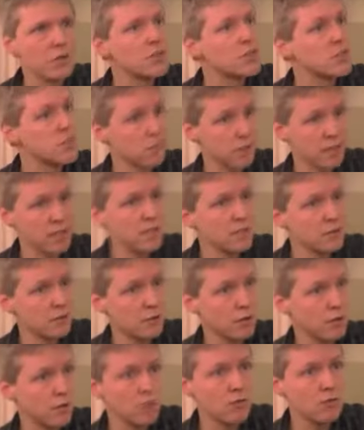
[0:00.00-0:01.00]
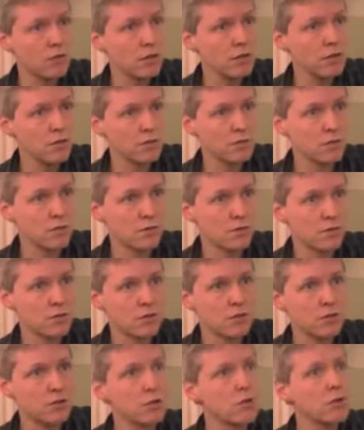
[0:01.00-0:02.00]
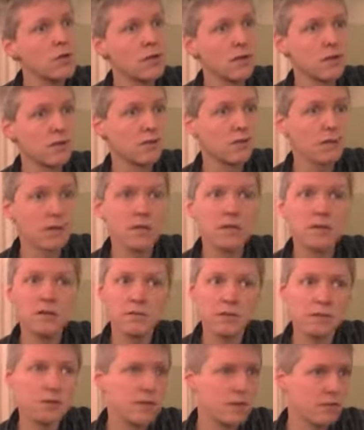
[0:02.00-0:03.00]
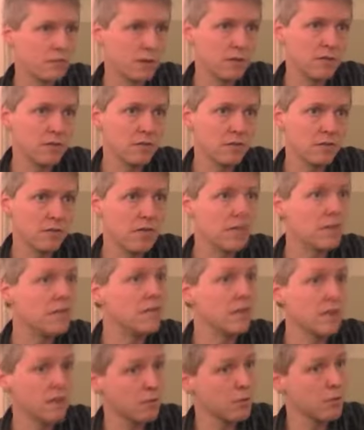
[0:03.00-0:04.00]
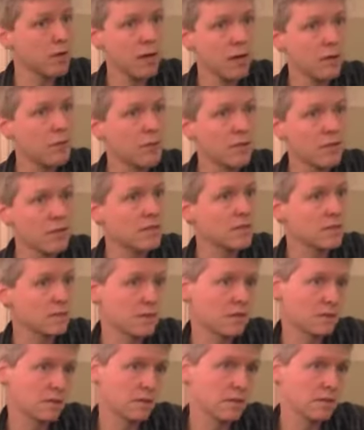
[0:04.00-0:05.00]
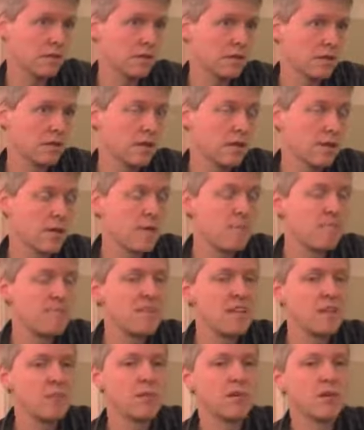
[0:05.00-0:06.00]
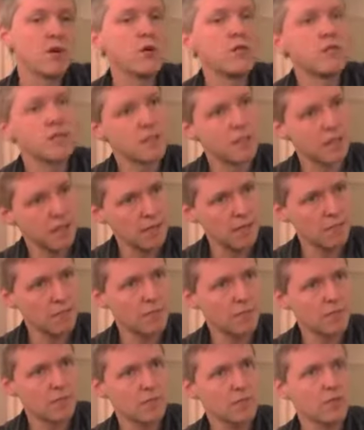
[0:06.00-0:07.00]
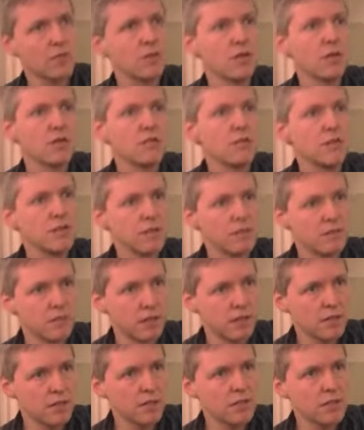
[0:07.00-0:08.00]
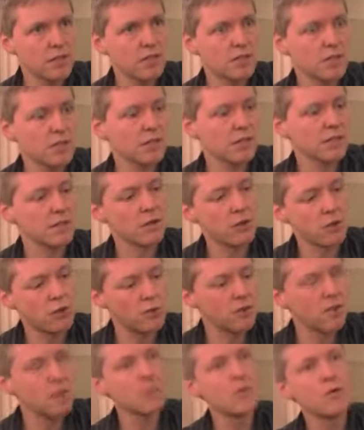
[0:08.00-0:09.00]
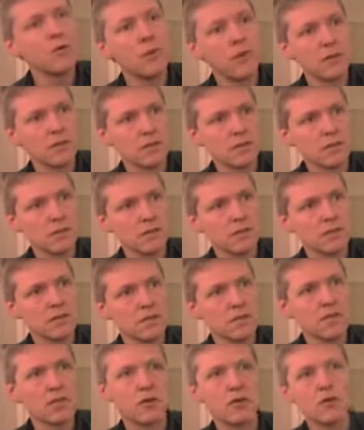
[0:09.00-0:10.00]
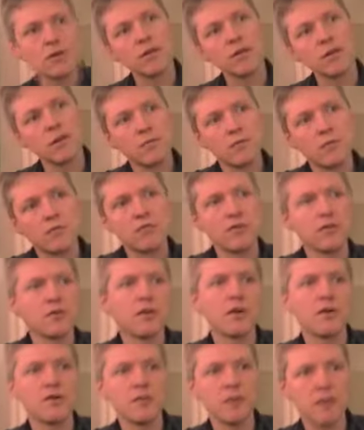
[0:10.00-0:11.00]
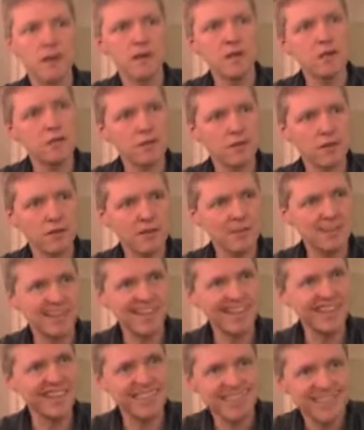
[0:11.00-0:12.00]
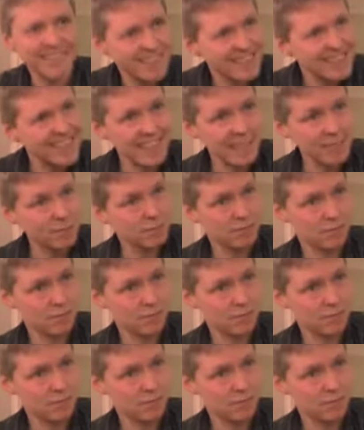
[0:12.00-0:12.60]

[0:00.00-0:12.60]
which is crazy for low volumes because the tooling is very, very expensive. That's where our money is in. But over time, you have the advantage that horn number 1 and horn number 4999 is the same.